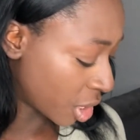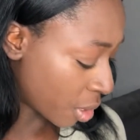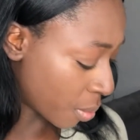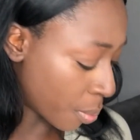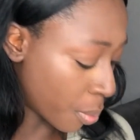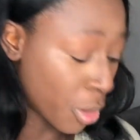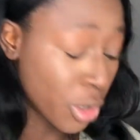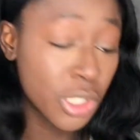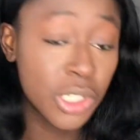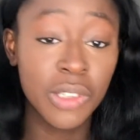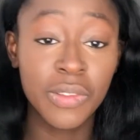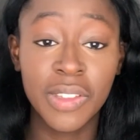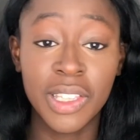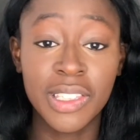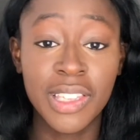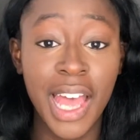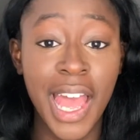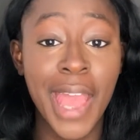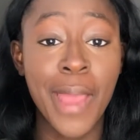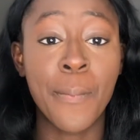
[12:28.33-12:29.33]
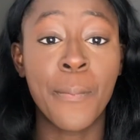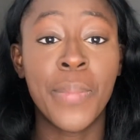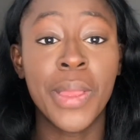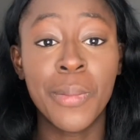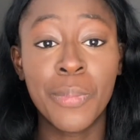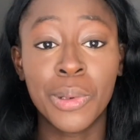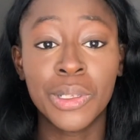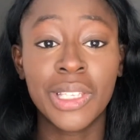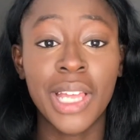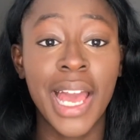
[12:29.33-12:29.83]
Most of the time,
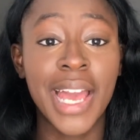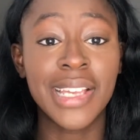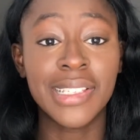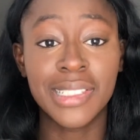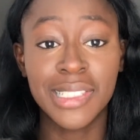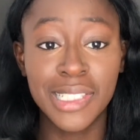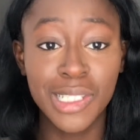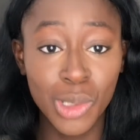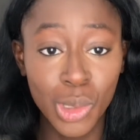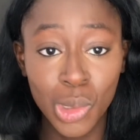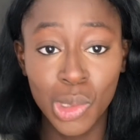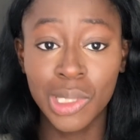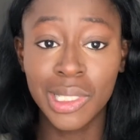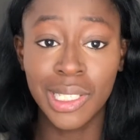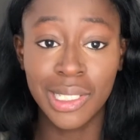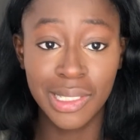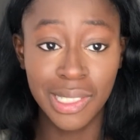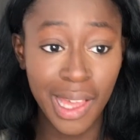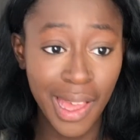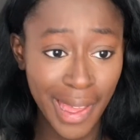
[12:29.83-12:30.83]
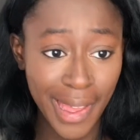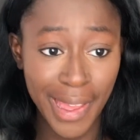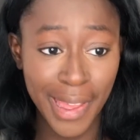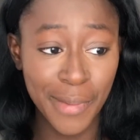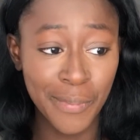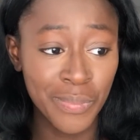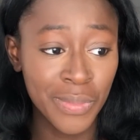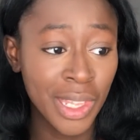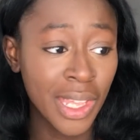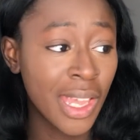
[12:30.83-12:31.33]
people that I see all the
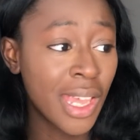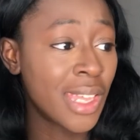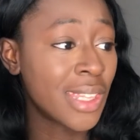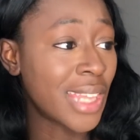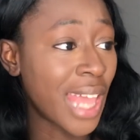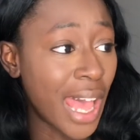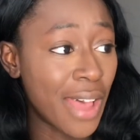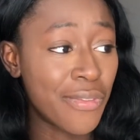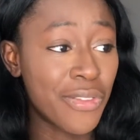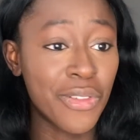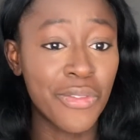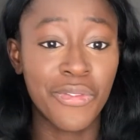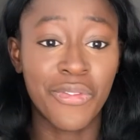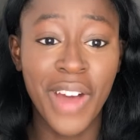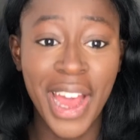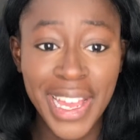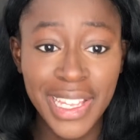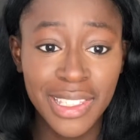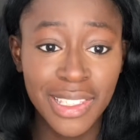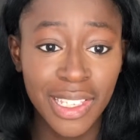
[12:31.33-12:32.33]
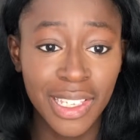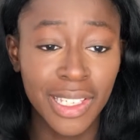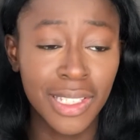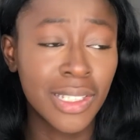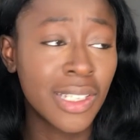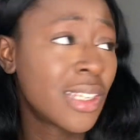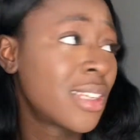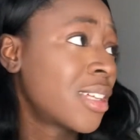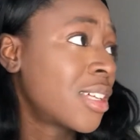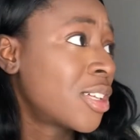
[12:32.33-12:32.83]
time that I've invited,
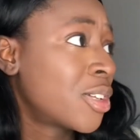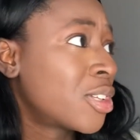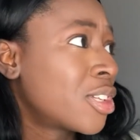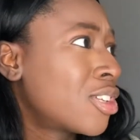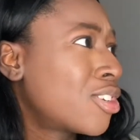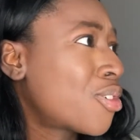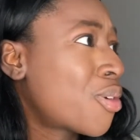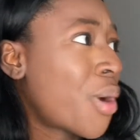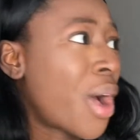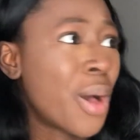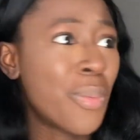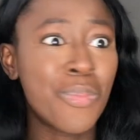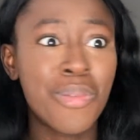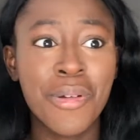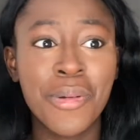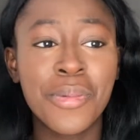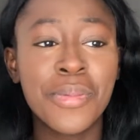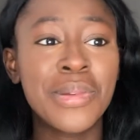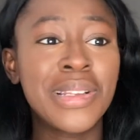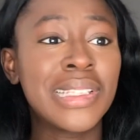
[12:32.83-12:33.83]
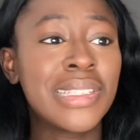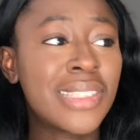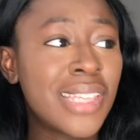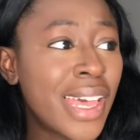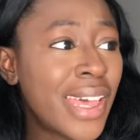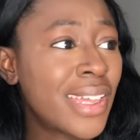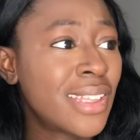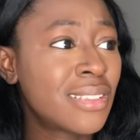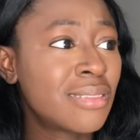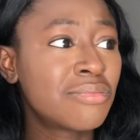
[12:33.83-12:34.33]
probably
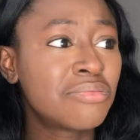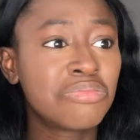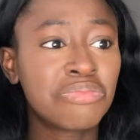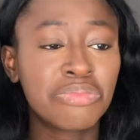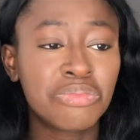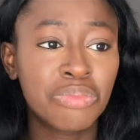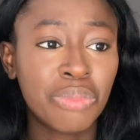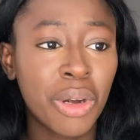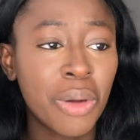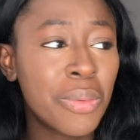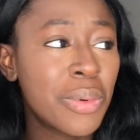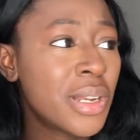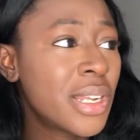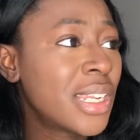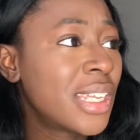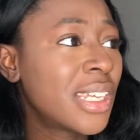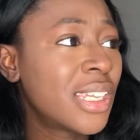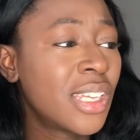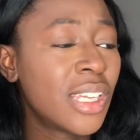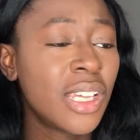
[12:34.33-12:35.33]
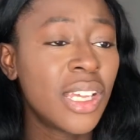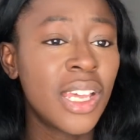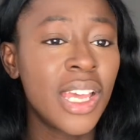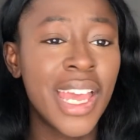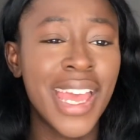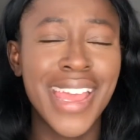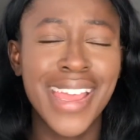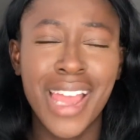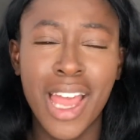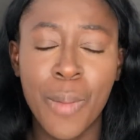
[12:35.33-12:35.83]
10, probably
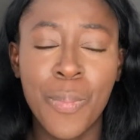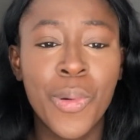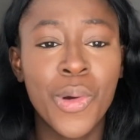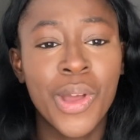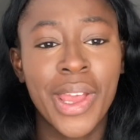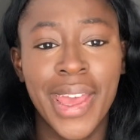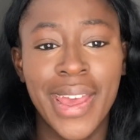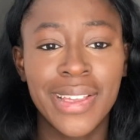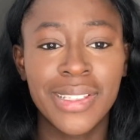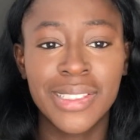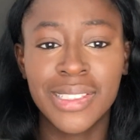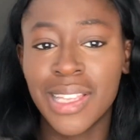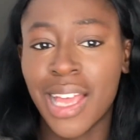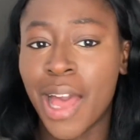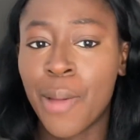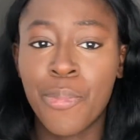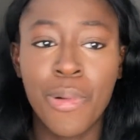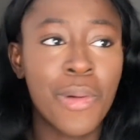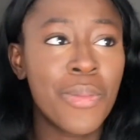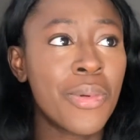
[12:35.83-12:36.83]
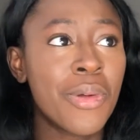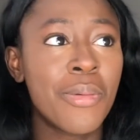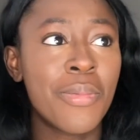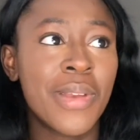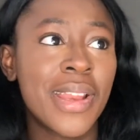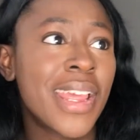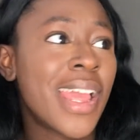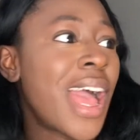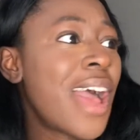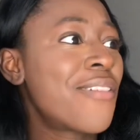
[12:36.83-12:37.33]
a couple guests I
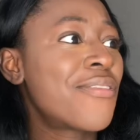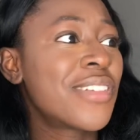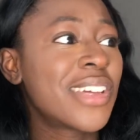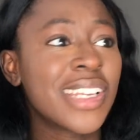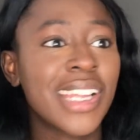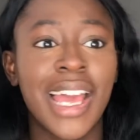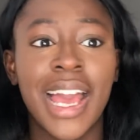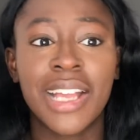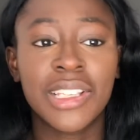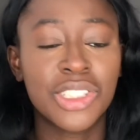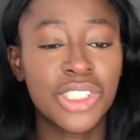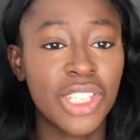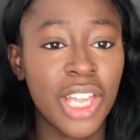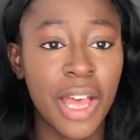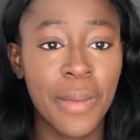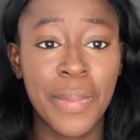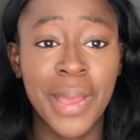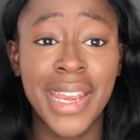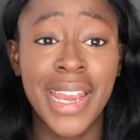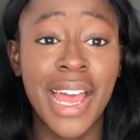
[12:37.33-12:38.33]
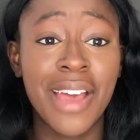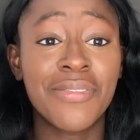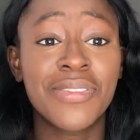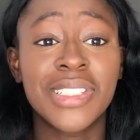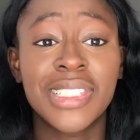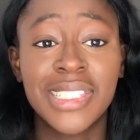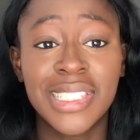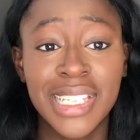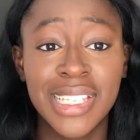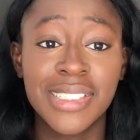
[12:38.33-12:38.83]
probably haven't catched up and
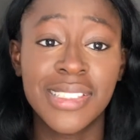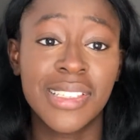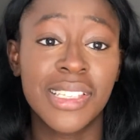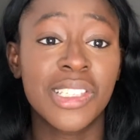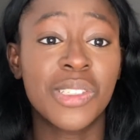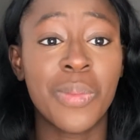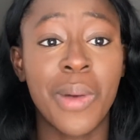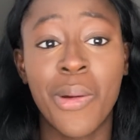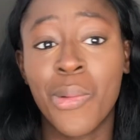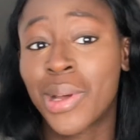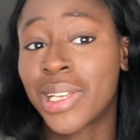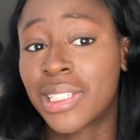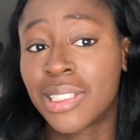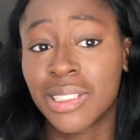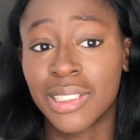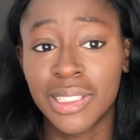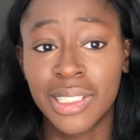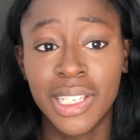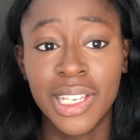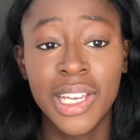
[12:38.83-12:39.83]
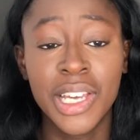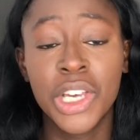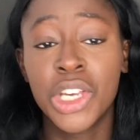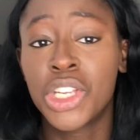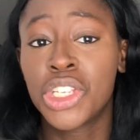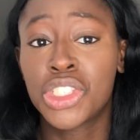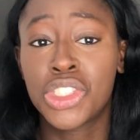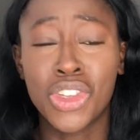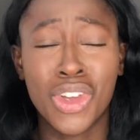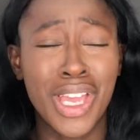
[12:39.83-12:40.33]
haven't seen since my wedding.
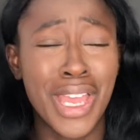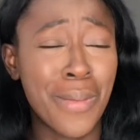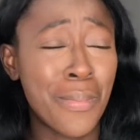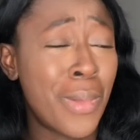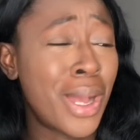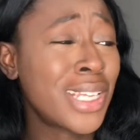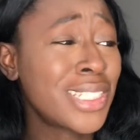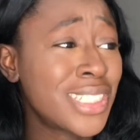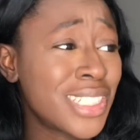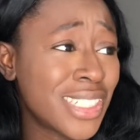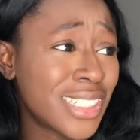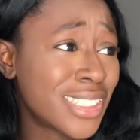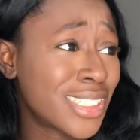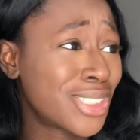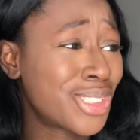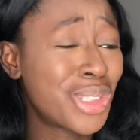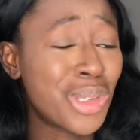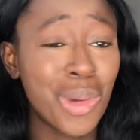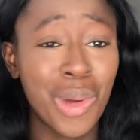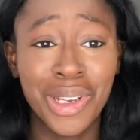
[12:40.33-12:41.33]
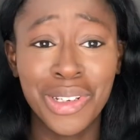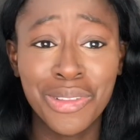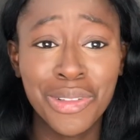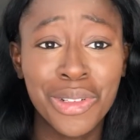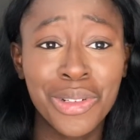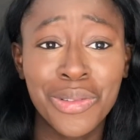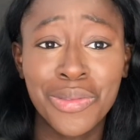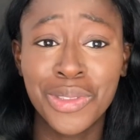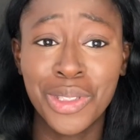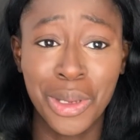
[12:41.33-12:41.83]
So imagine 200
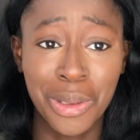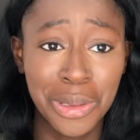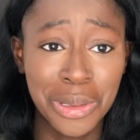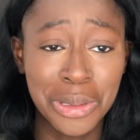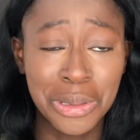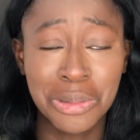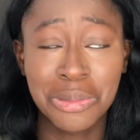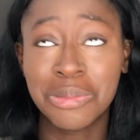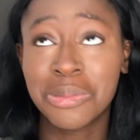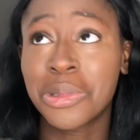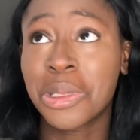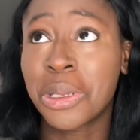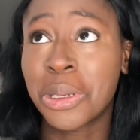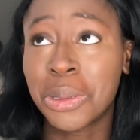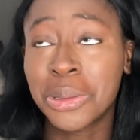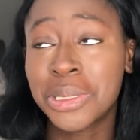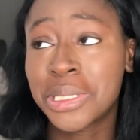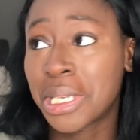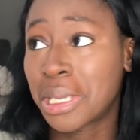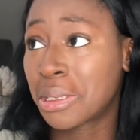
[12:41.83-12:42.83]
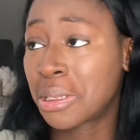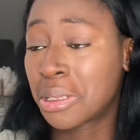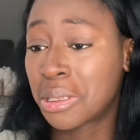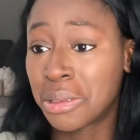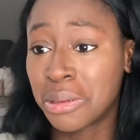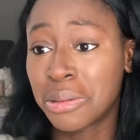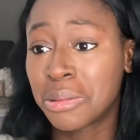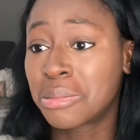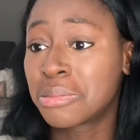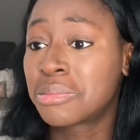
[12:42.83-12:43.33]
of those. No, thank
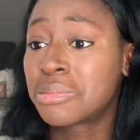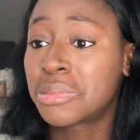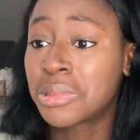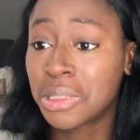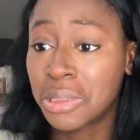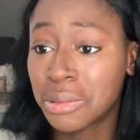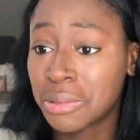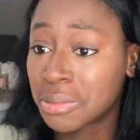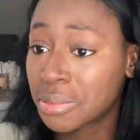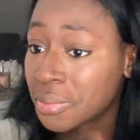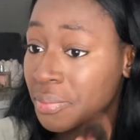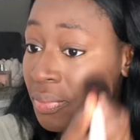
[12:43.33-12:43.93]
you. No.